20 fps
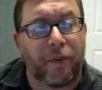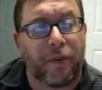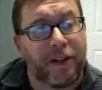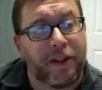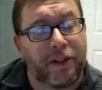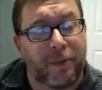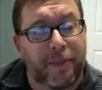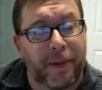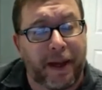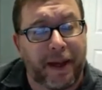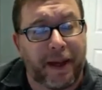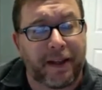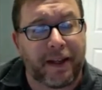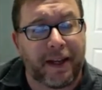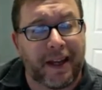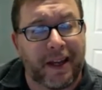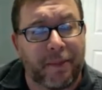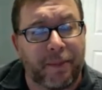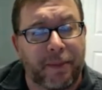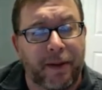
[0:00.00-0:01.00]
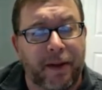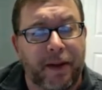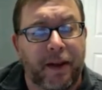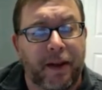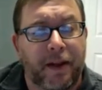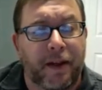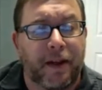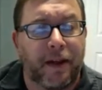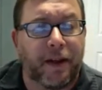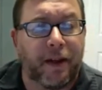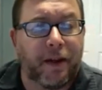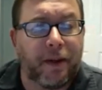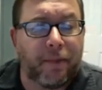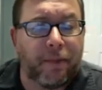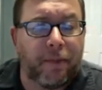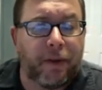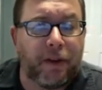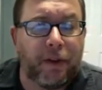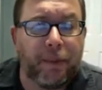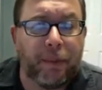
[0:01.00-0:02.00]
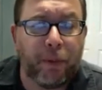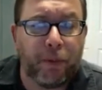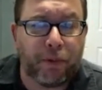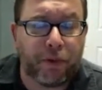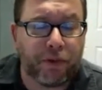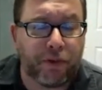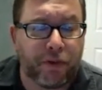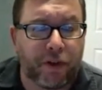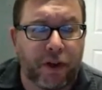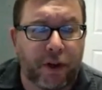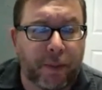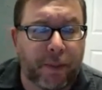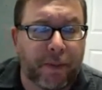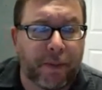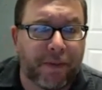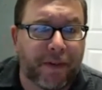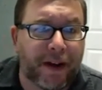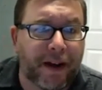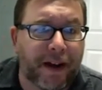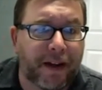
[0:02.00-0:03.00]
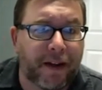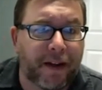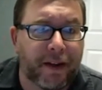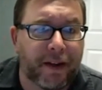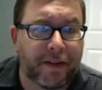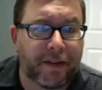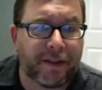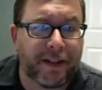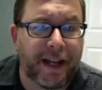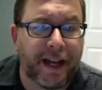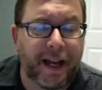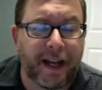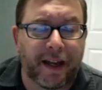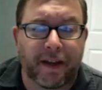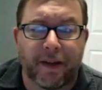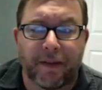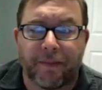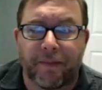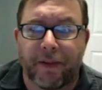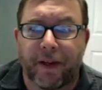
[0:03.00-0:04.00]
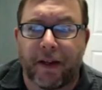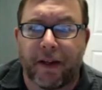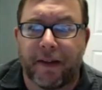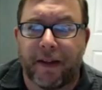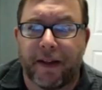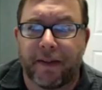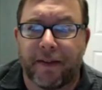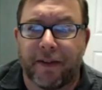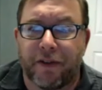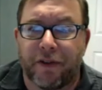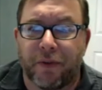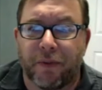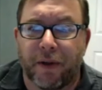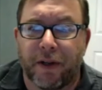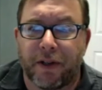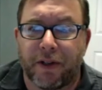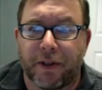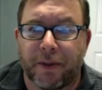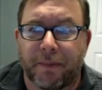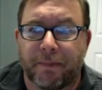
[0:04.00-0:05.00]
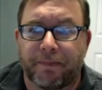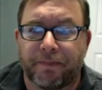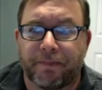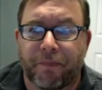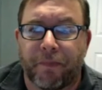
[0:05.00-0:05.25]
When we get to band camp, then the boosters are going to provide a snack on that situation.